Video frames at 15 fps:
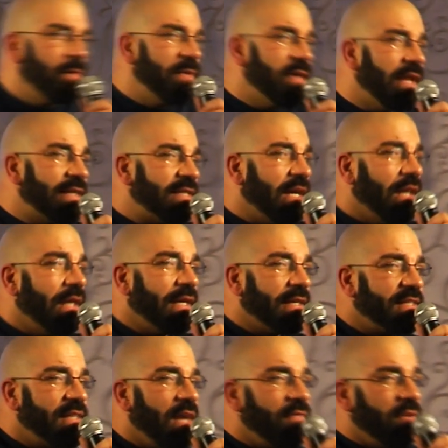It would be like
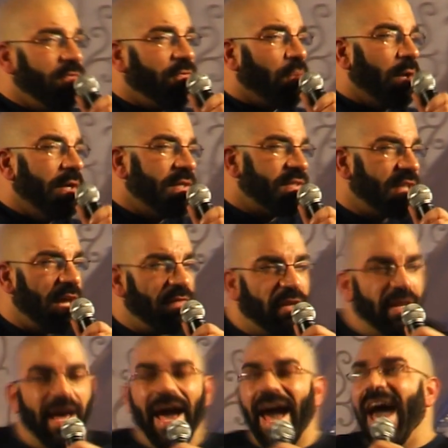telling a
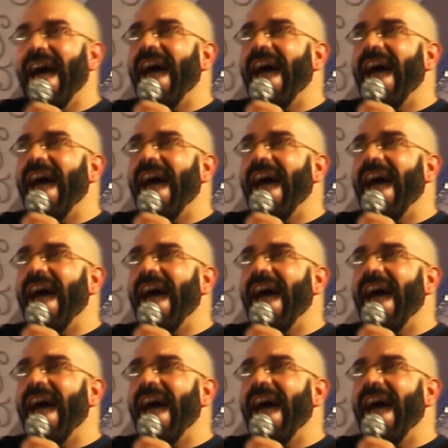747,